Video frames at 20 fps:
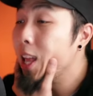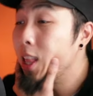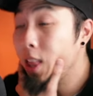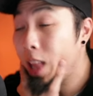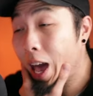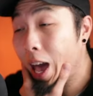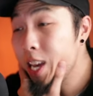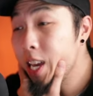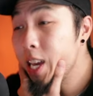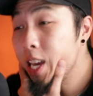
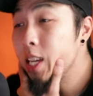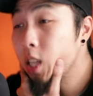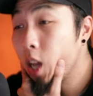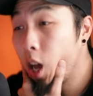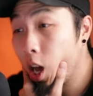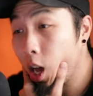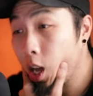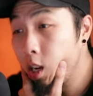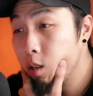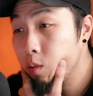like his
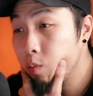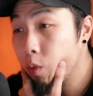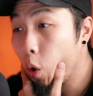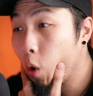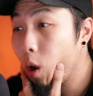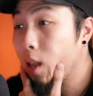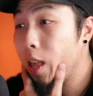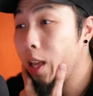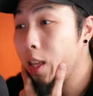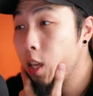hunt,
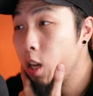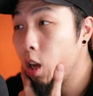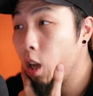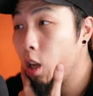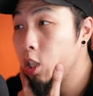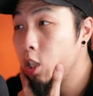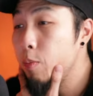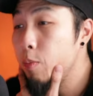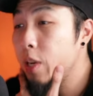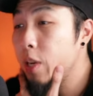or I like the
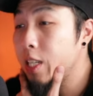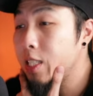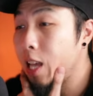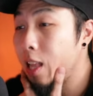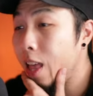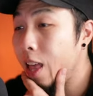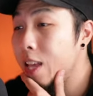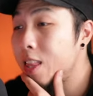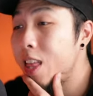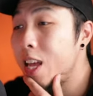ecology because I
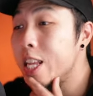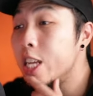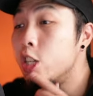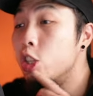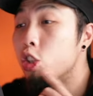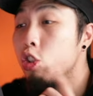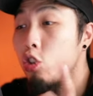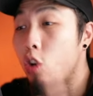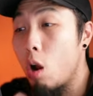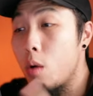like that he
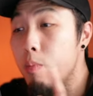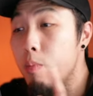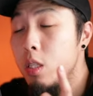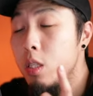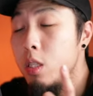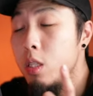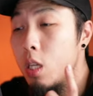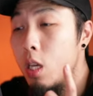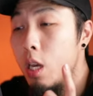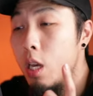
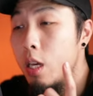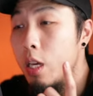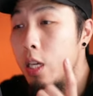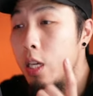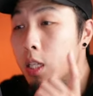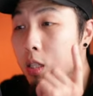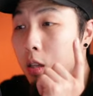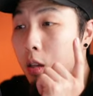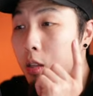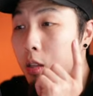sharpens
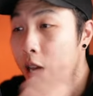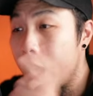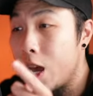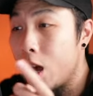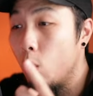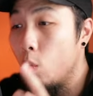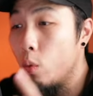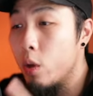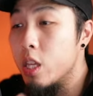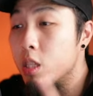his
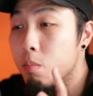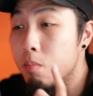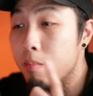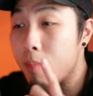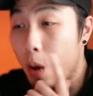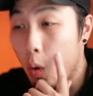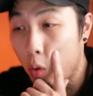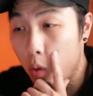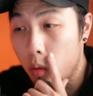tail with his mouth.